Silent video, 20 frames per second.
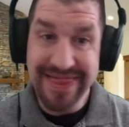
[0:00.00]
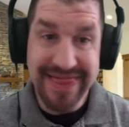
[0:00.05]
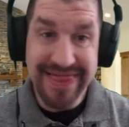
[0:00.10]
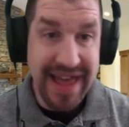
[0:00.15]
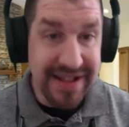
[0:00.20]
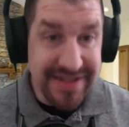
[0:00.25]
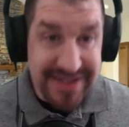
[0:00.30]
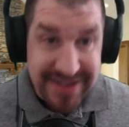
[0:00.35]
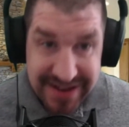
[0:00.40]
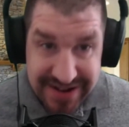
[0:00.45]

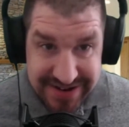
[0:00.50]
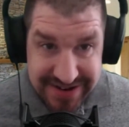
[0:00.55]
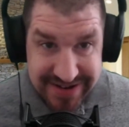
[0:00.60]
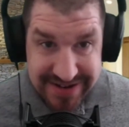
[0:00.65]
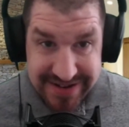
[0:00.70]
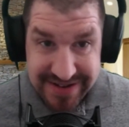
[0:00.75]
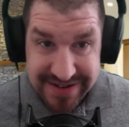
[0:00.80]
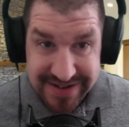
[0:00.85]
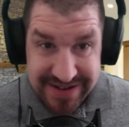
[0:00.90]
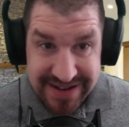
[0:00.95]
That's it.
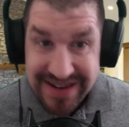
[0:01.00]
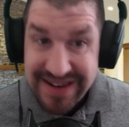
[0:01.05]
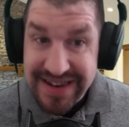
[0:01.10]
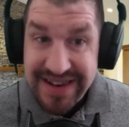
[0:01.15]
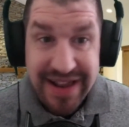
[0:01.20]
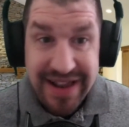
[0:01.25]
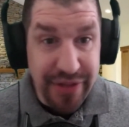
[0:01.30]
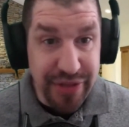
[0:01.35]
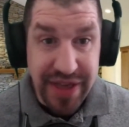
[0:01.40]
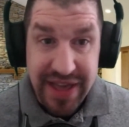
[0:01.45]

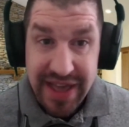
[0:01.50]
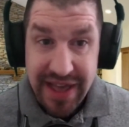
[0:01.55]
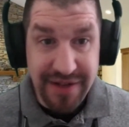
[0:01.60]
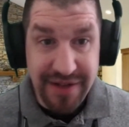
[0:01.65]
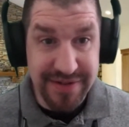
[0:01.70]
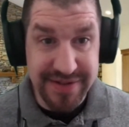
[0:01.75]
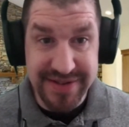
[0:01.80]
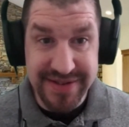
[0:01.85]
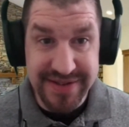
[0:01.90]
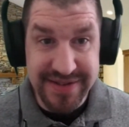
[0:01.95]
Nothing
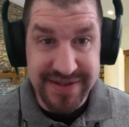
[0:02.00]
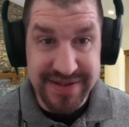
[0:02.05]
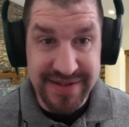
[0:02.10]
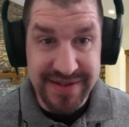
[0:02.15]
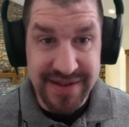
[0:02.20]
else.